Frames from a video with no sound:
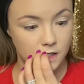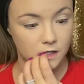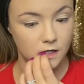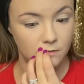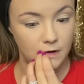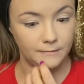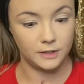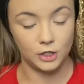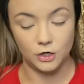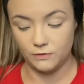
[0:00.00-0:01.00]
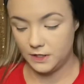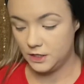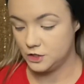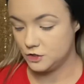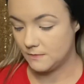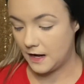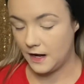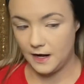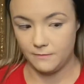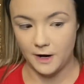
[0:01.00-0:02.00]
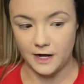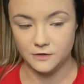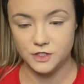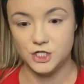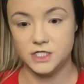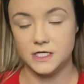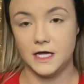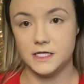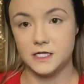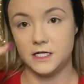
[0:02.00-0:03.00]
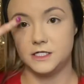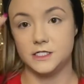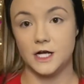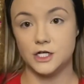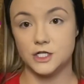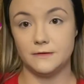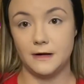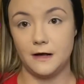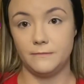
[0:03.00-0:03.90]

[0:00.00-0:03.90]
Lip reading: I'm gonna go in and do my eyebrows, just in case I need to touch them up.